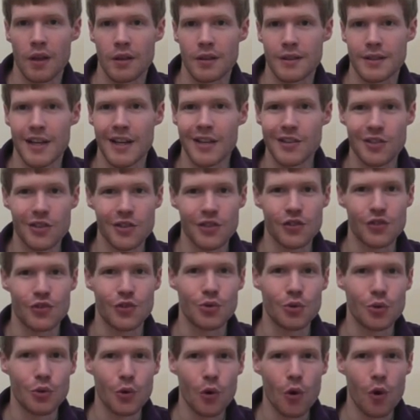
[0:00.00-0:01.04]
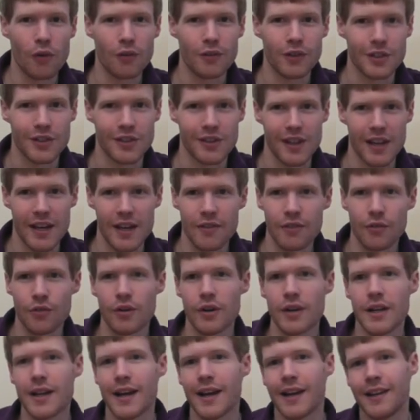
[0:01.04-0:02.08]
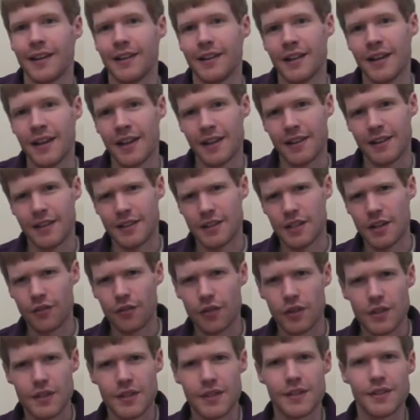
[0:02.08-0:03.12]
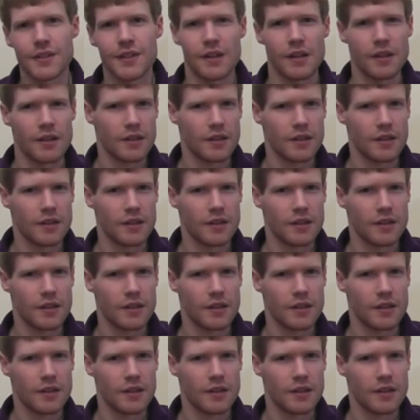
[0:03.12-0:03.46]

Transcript: Tensions grew over slavery and the differences in